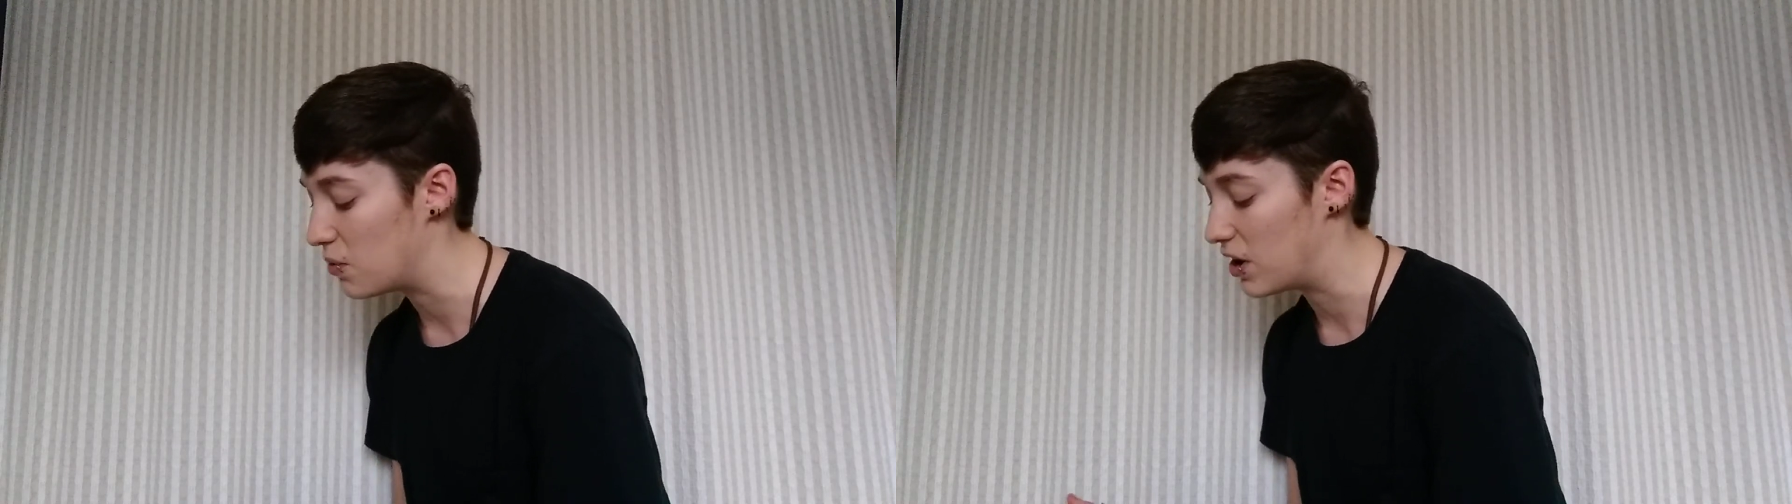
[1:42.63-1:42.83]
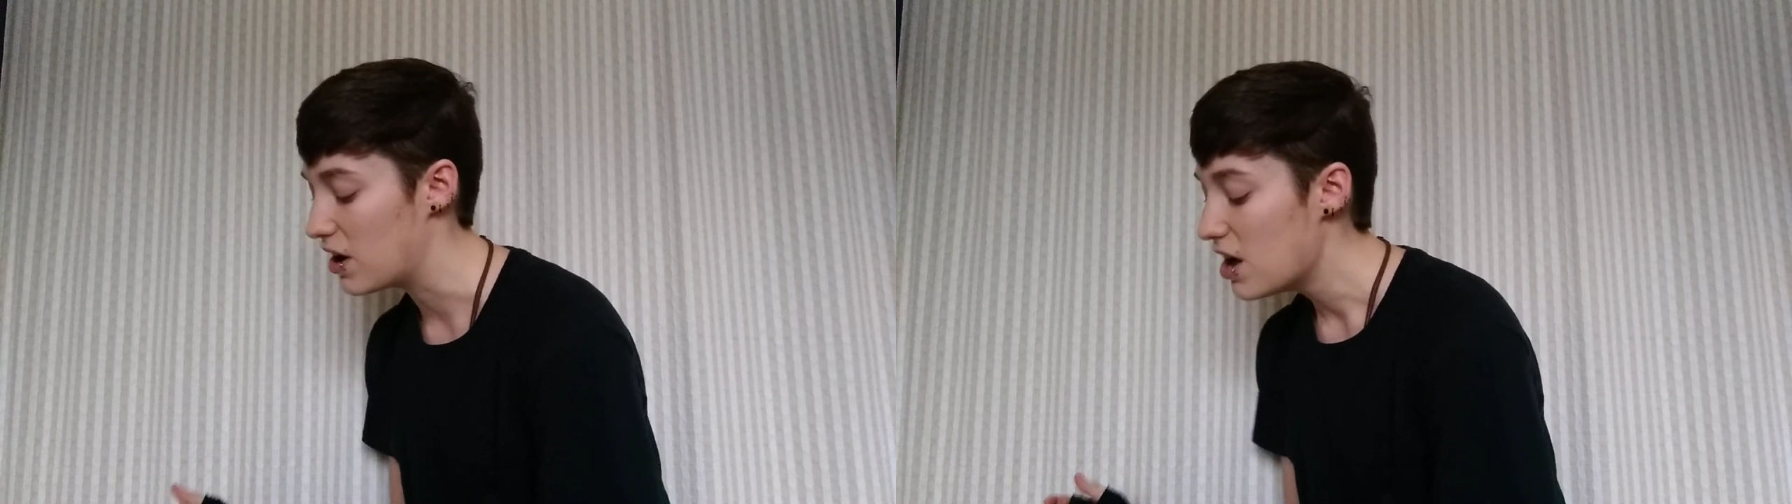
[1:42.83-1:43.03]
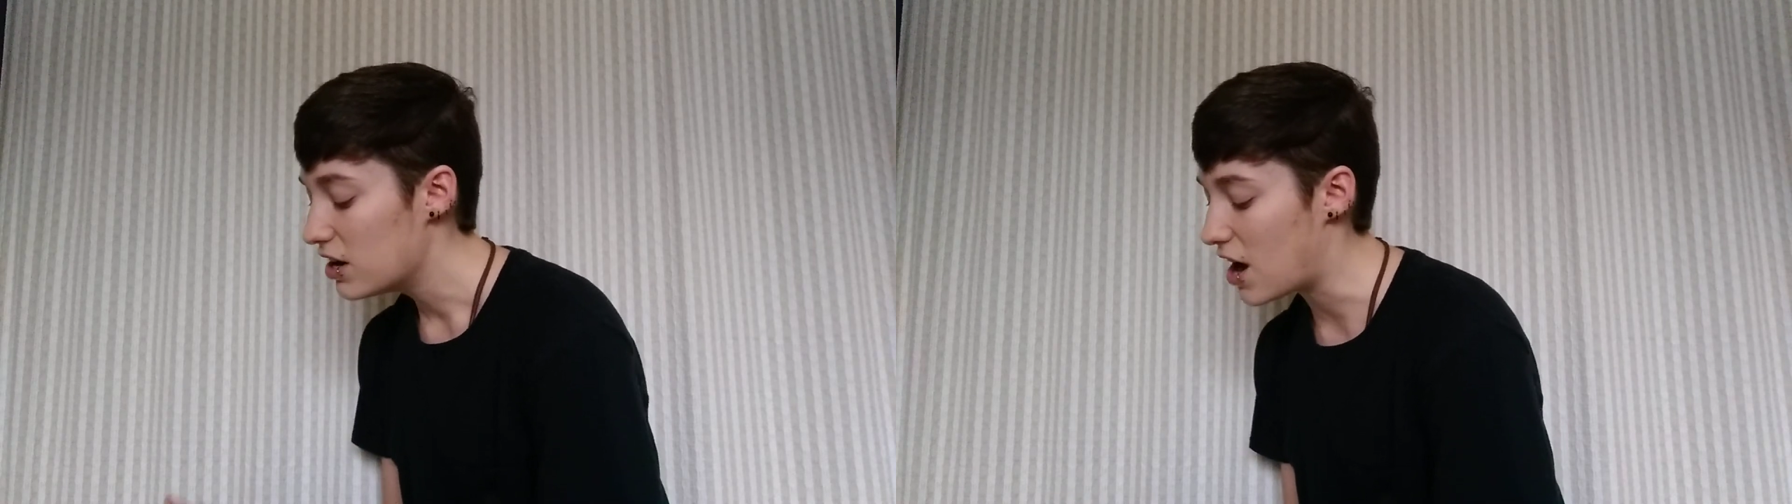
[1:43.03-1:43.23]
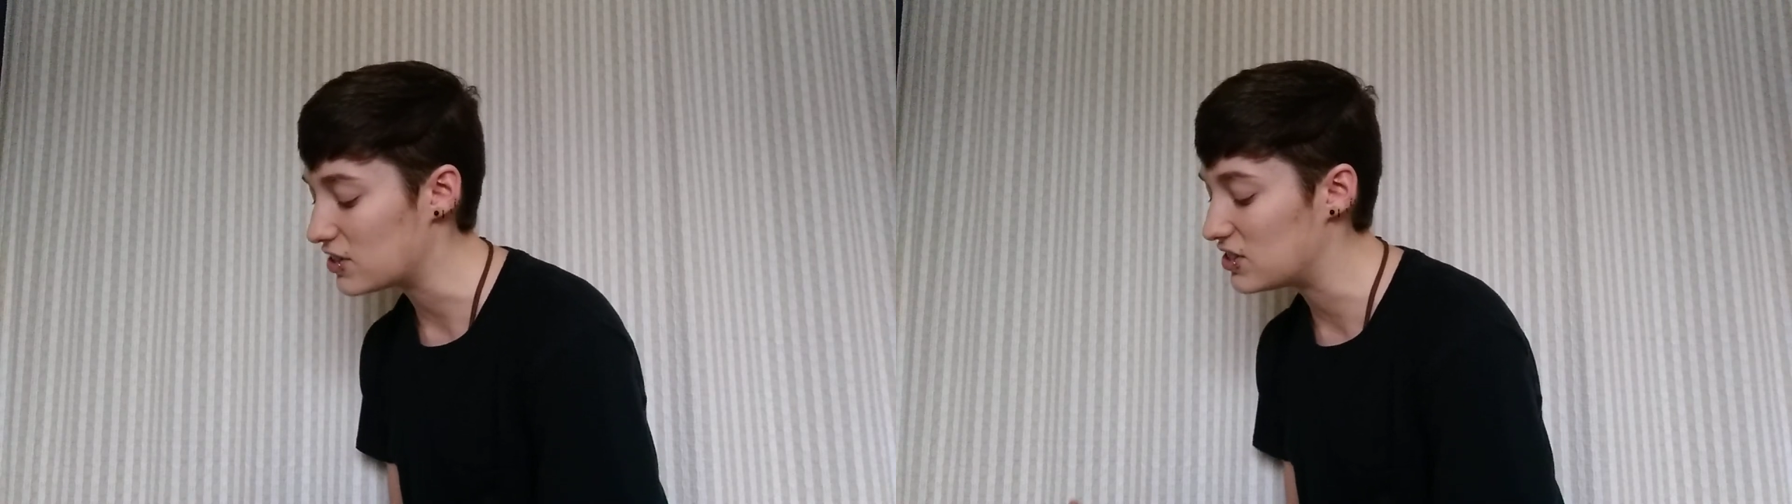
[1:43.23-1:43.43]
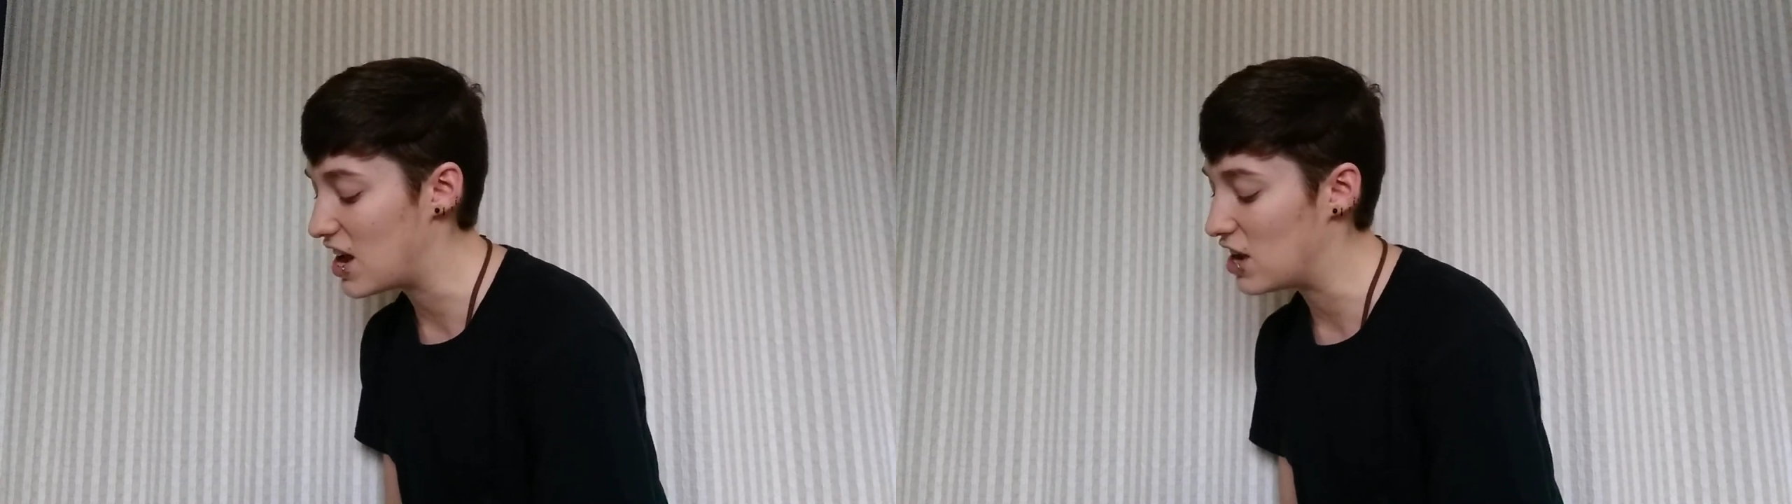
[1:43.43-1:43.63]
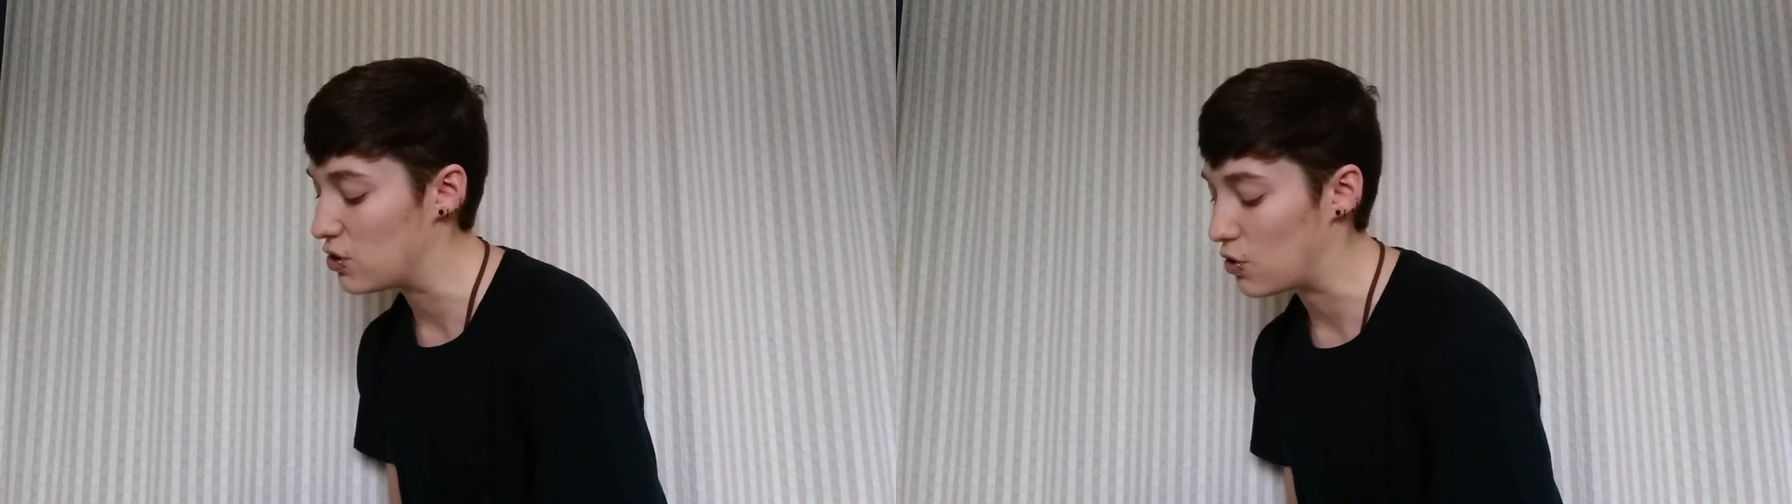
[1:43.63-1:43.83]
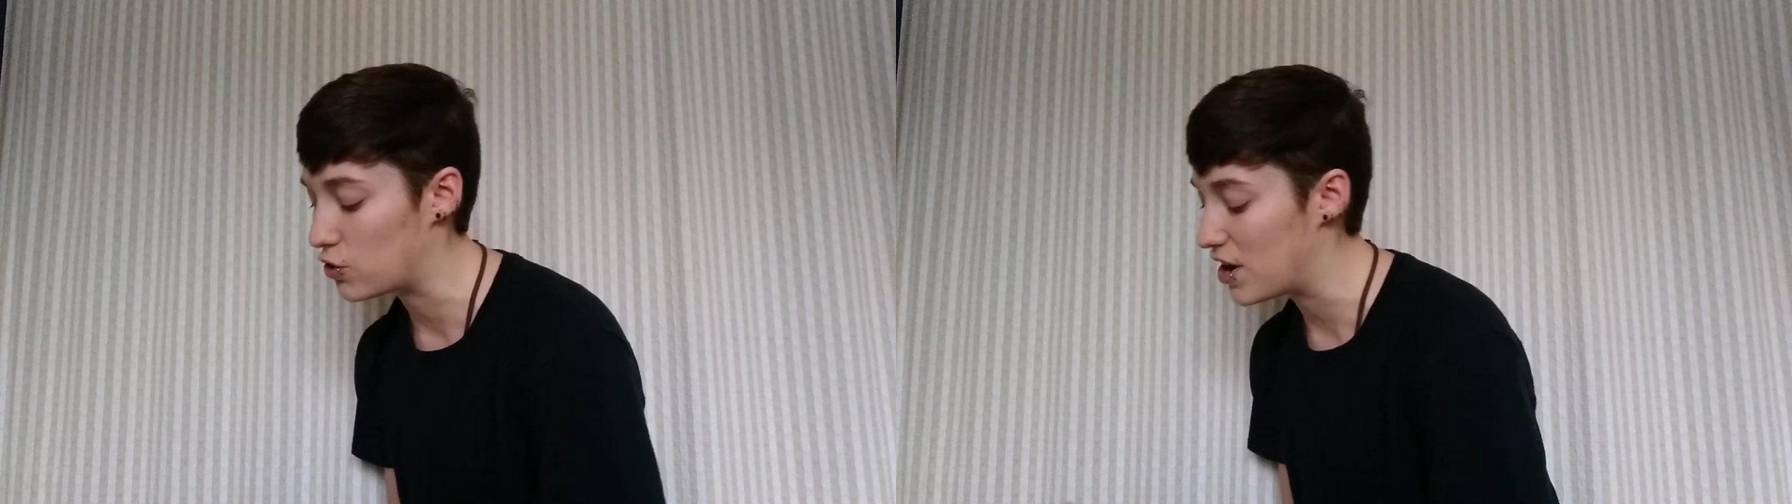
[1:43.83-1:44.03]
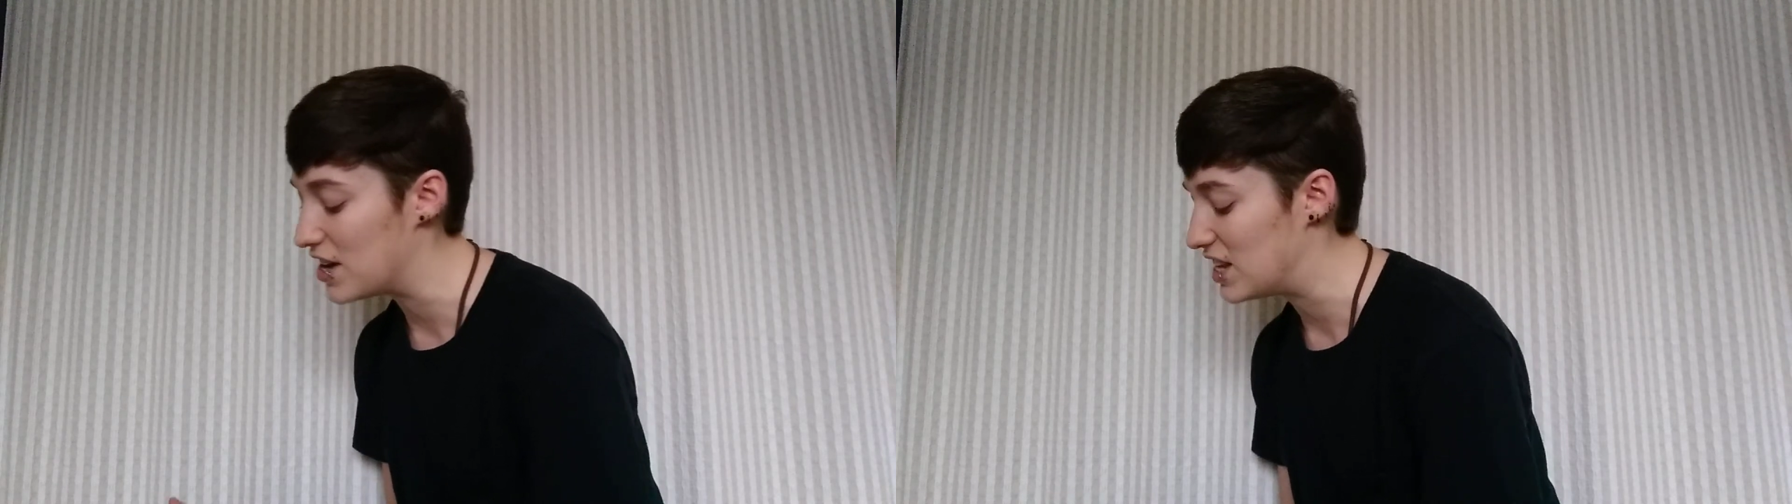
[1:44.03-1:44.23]
We're not saying you're
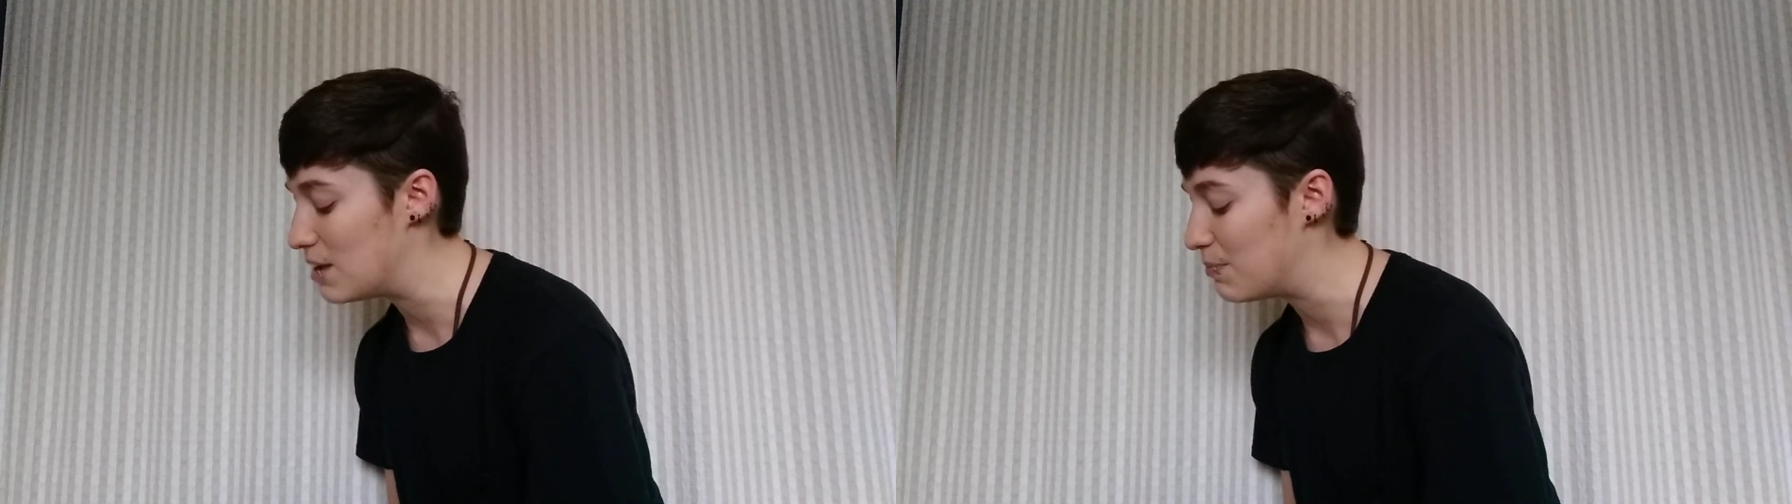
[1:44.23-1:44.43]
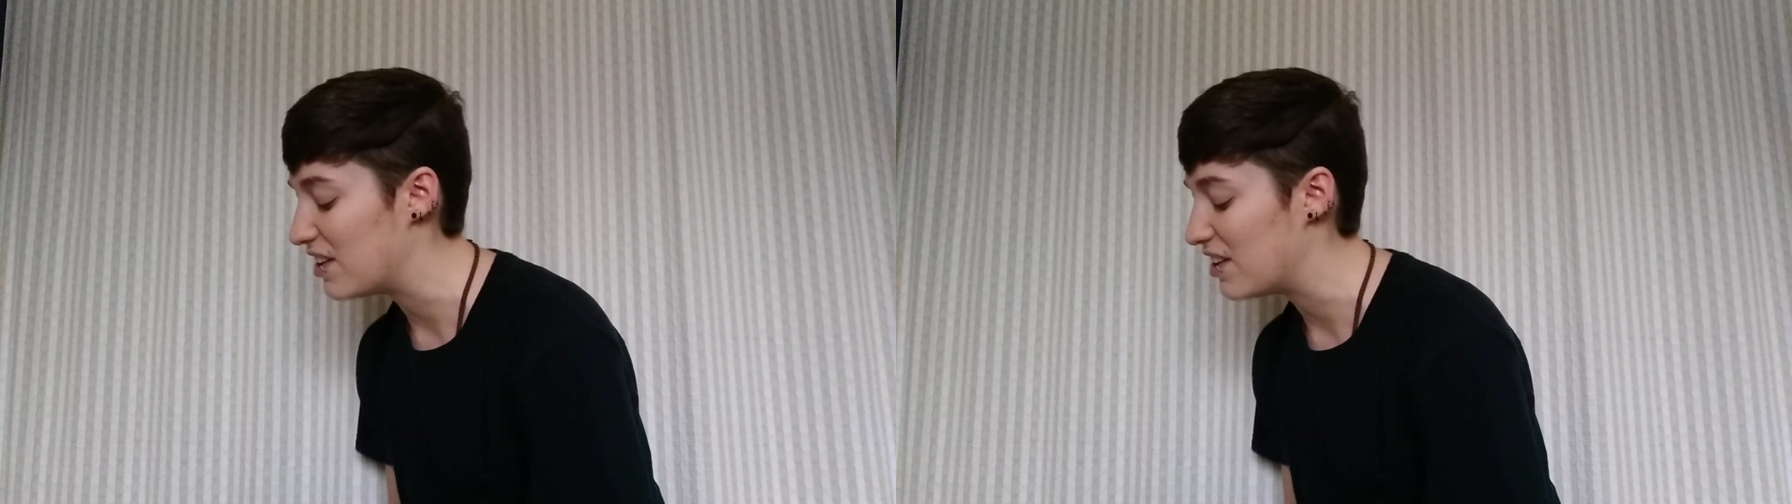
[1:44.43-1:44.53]
crazy,